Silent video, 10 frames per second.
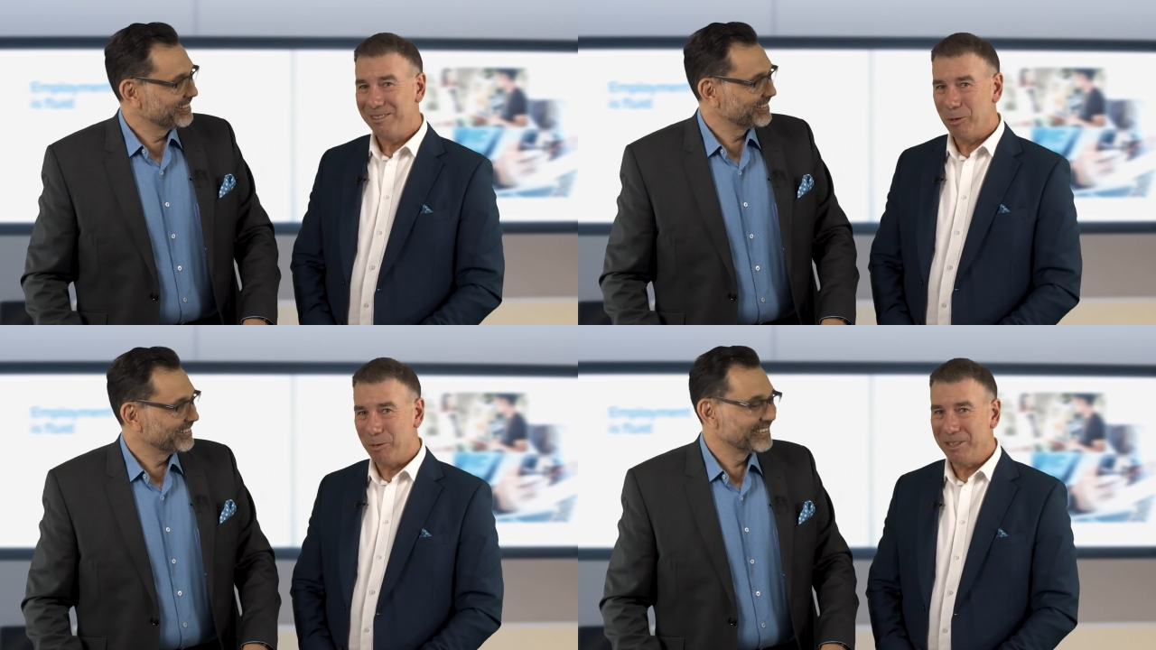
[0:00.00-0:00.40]

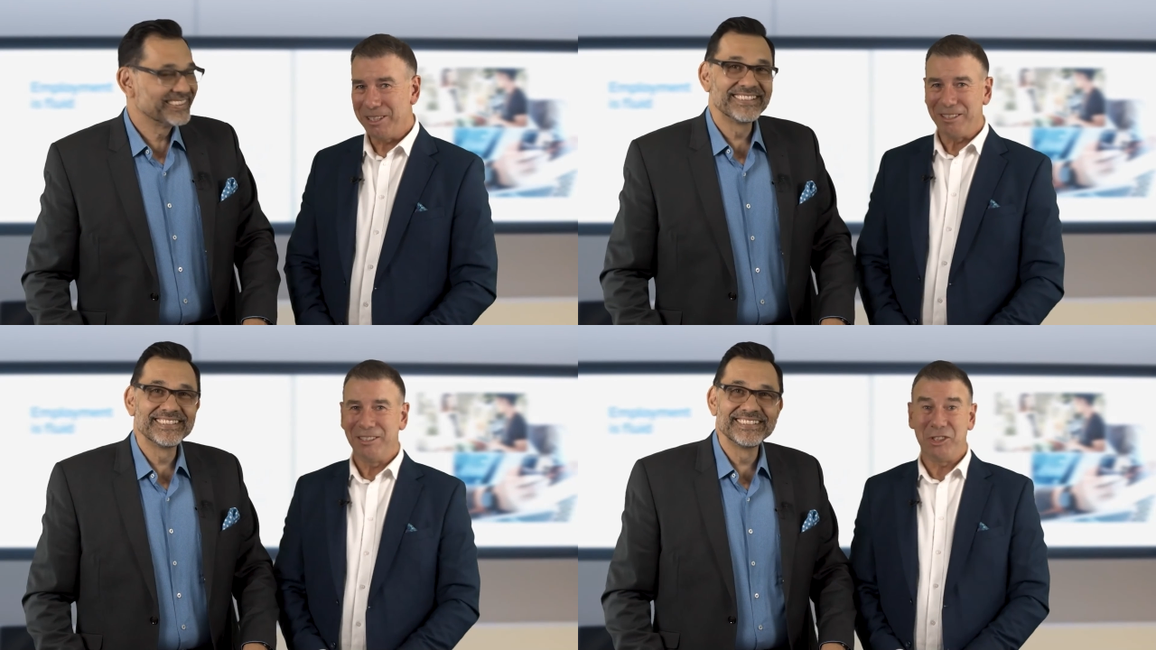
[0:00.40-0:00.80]
Speaker 1: All
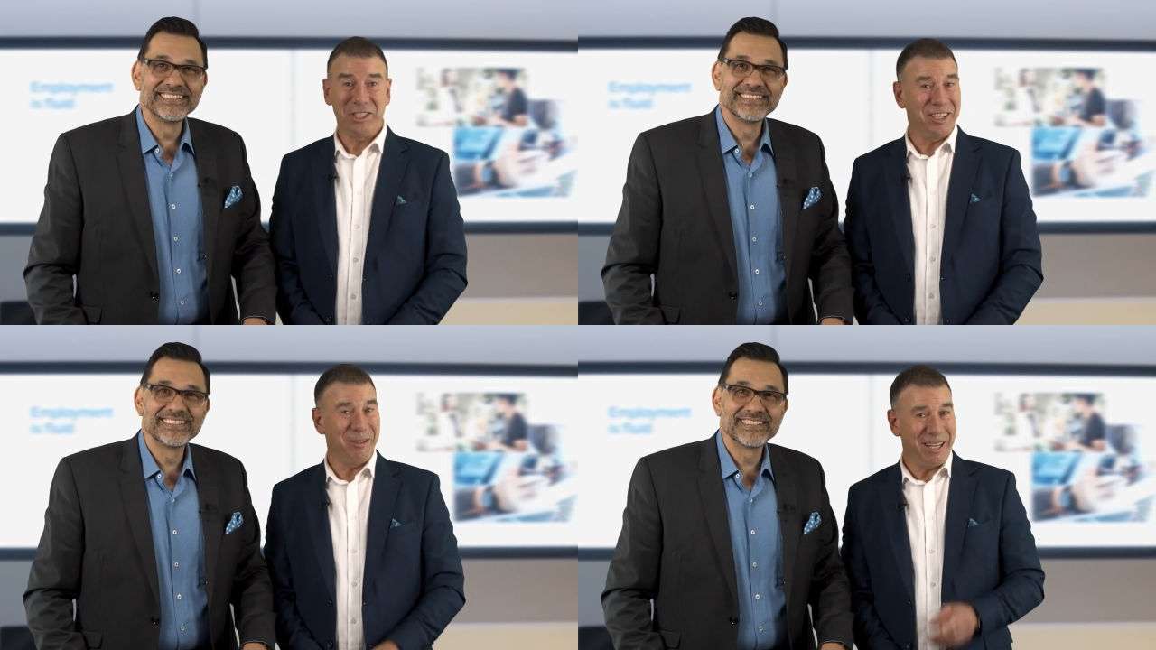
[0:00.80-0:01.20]
right.
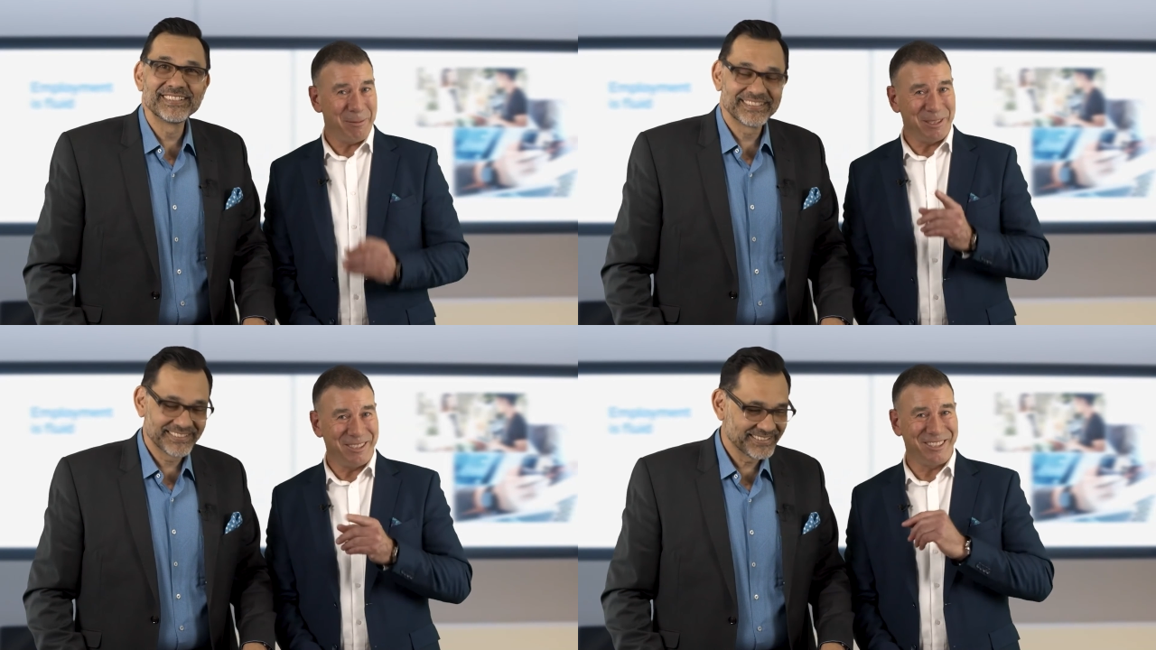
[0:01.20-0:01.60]
Just so
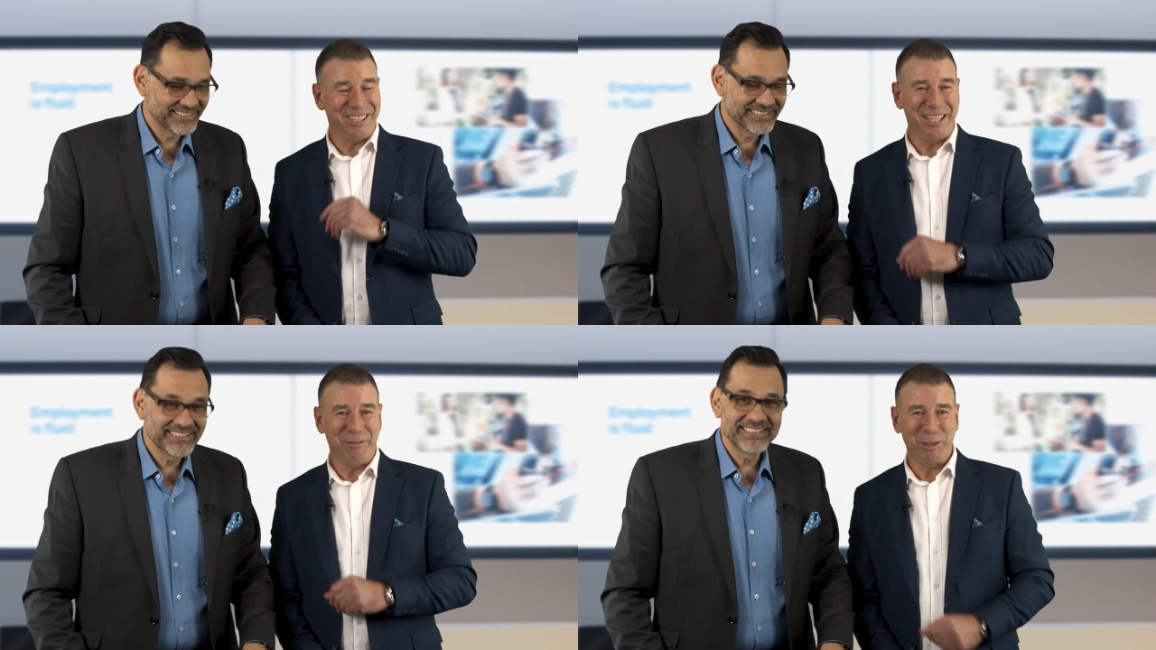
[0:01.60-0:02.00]
happens I
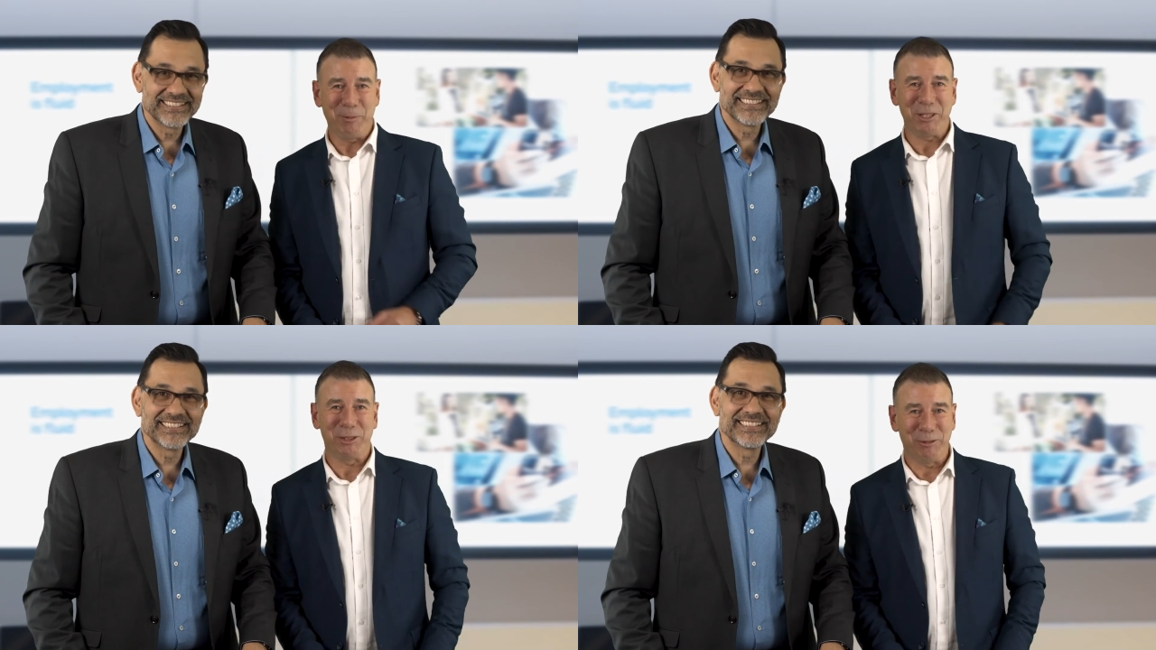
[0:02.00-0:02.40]
have a special